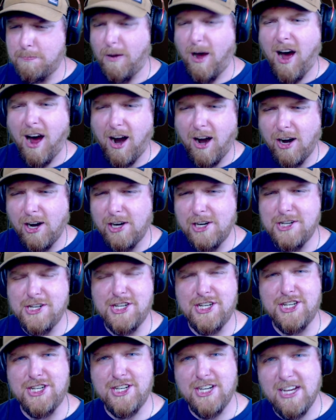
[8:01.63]
hard
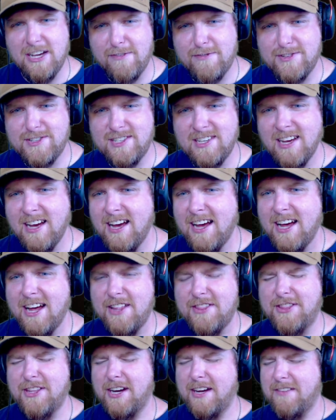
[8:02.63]
shifts,
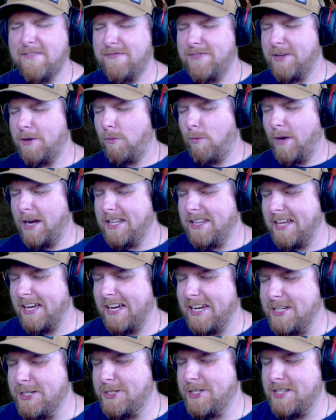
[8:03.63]
the way the
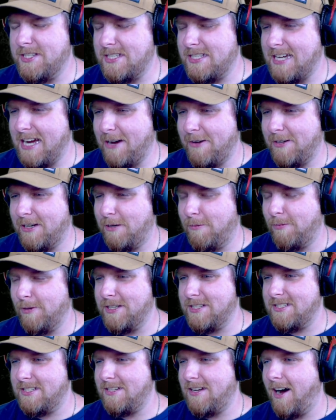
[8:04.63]
engine sounded
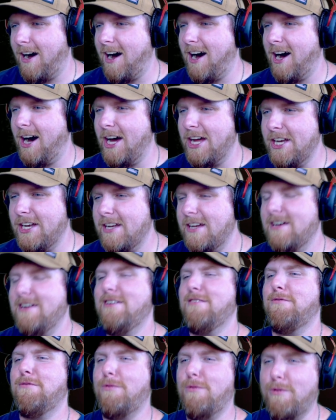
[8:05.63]
was
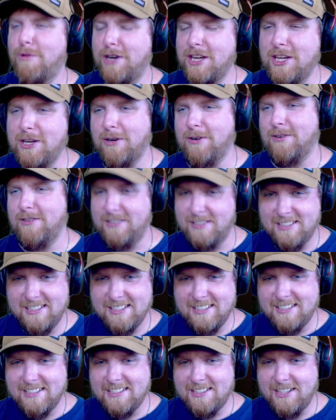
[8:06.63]
unreal.
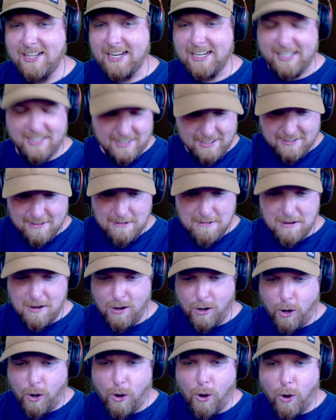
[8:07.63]
Like
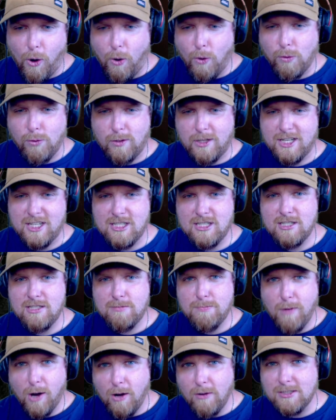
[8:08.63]
holy
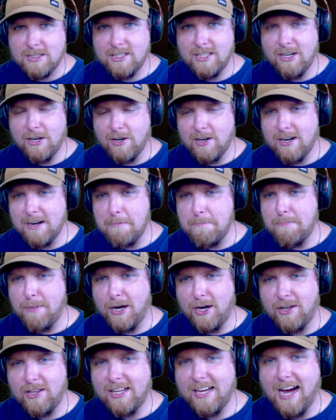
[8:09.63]
smokes, you heard it
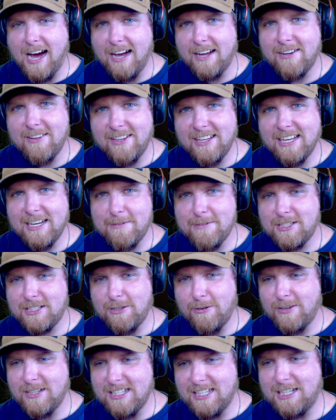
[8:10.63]
barely idling. It was
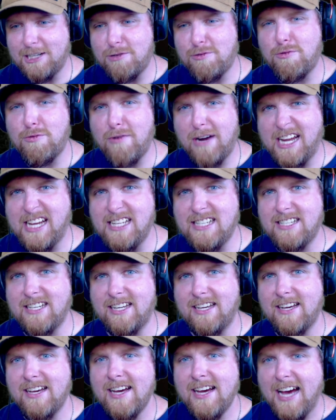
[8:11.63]
going like
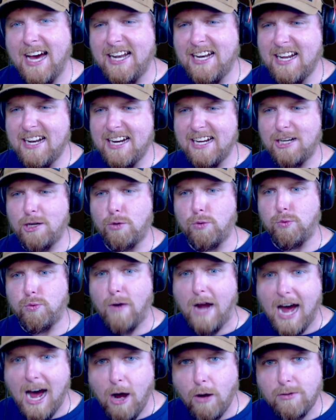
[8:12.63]
crazy, and then it
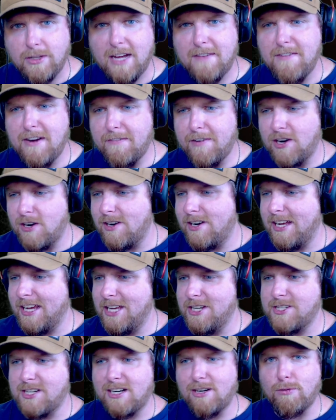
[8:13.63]
growled. I've never heard an
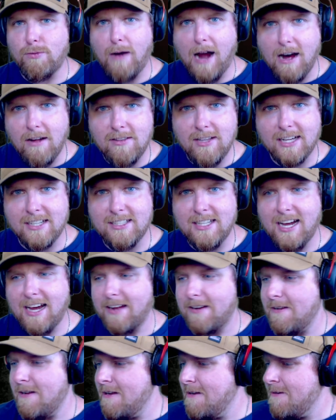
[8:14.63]
engine growl like that.